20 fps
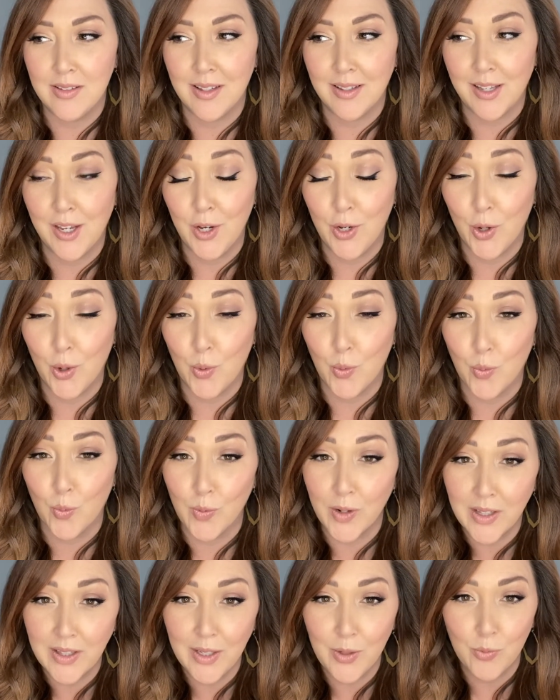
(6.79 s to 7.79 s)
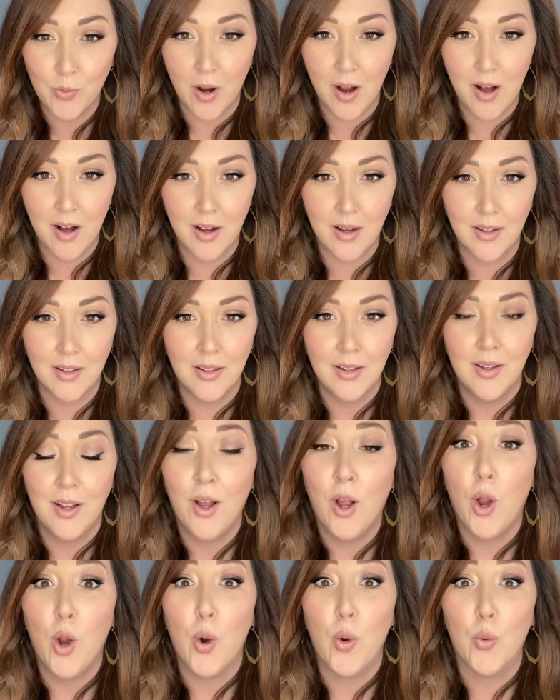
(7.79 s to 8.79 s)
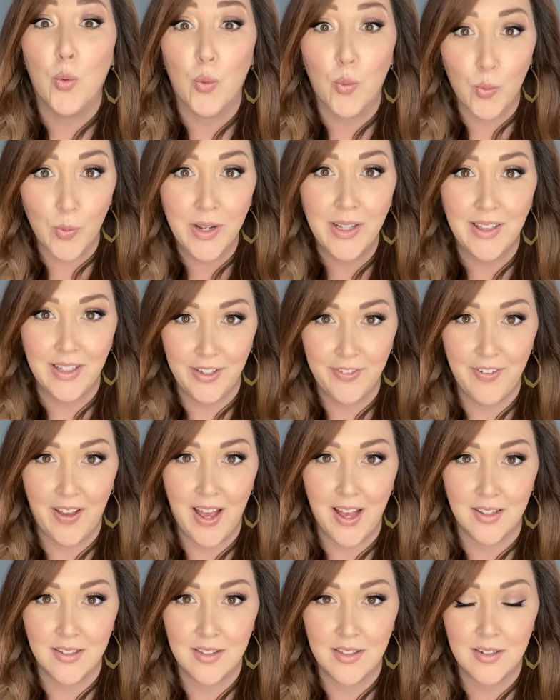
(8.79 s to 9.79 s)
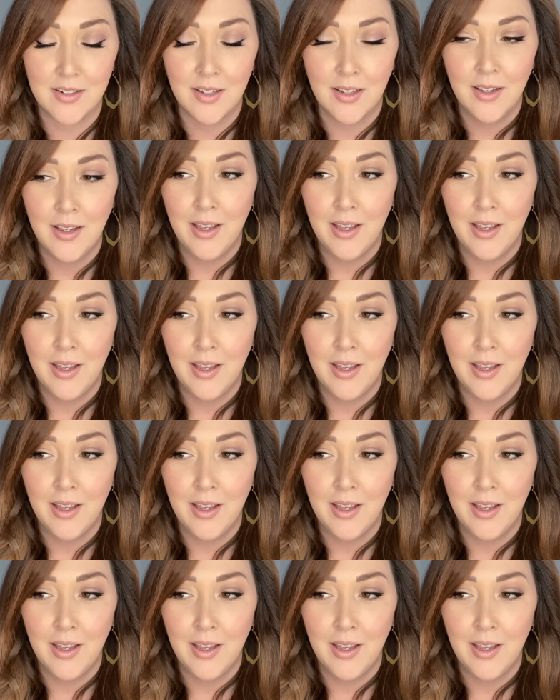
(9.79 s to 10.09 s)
that can go really wrong really fast.